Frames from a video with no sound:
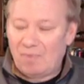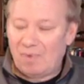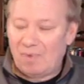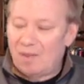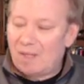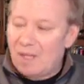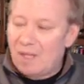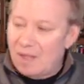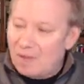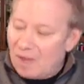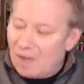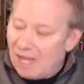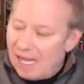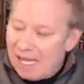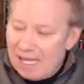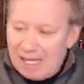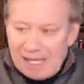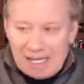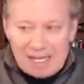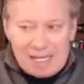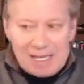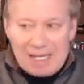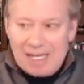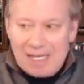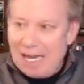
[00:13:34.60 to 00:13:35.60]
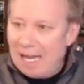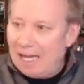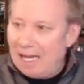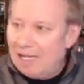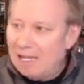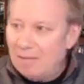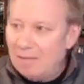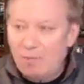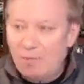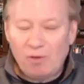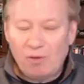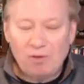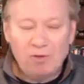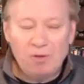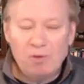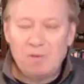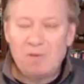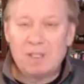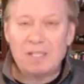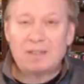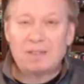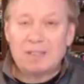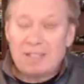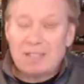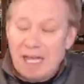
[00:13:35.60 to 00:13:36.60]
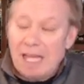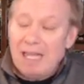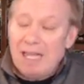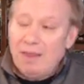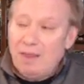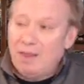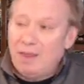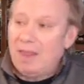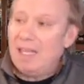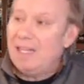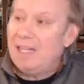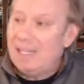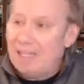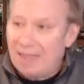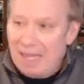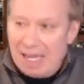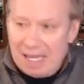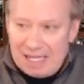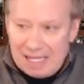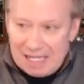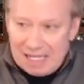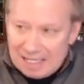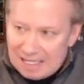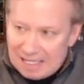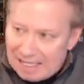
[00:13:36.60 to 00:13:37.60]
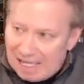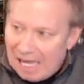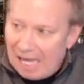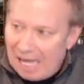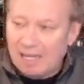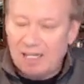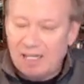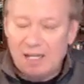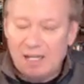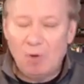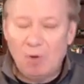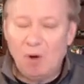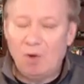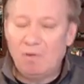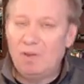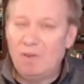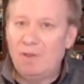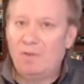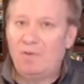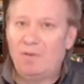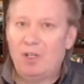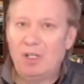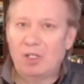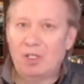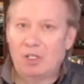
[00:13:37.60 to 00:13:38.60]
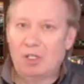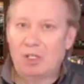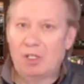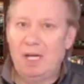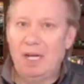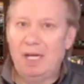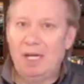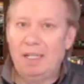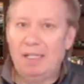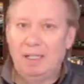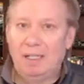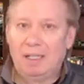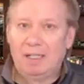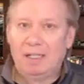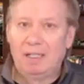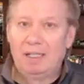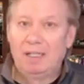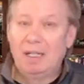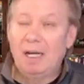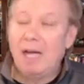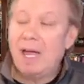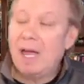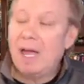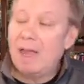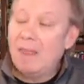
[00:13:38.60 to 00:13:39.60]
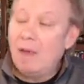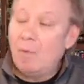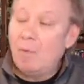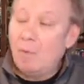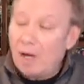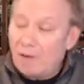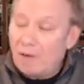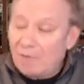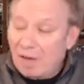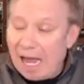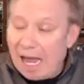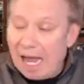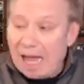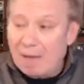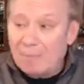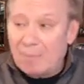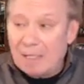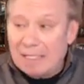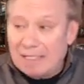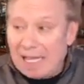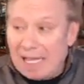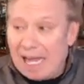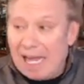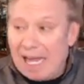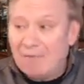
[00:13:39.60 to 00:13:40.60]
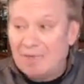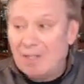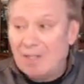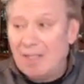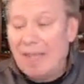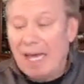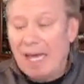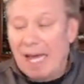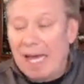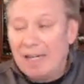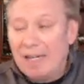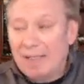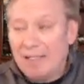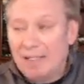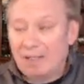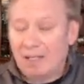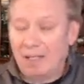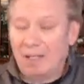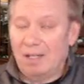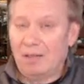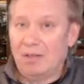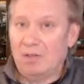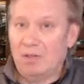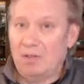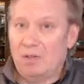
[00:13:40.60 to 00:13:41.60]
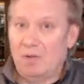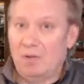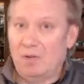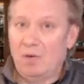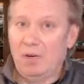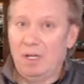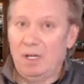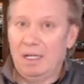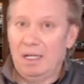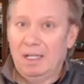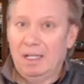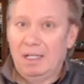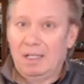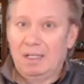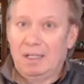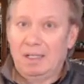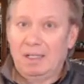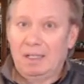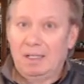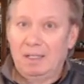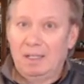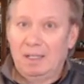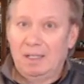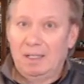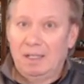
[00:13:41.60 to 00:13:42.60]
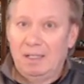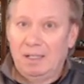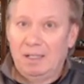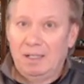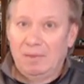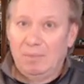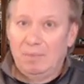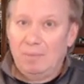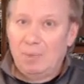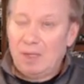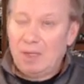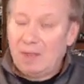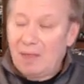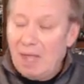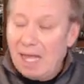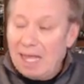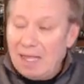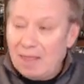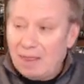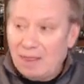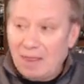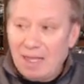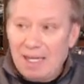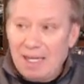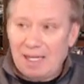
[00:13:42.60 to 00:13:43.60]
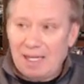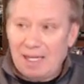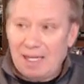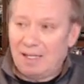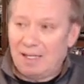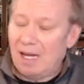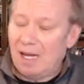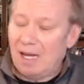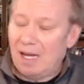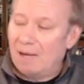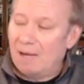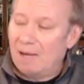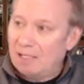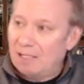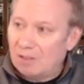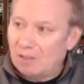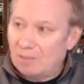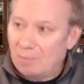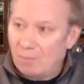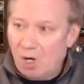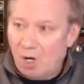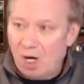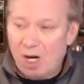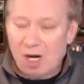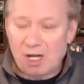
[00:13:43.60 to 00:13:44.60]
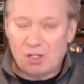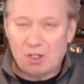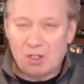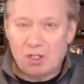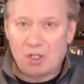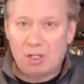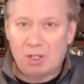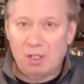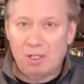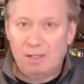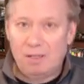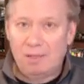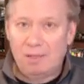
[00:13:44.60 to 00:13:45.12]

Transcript: that they can get him through this. They think they can get him over the finish line. And then whatever happens after that is another story. But they think, it's March.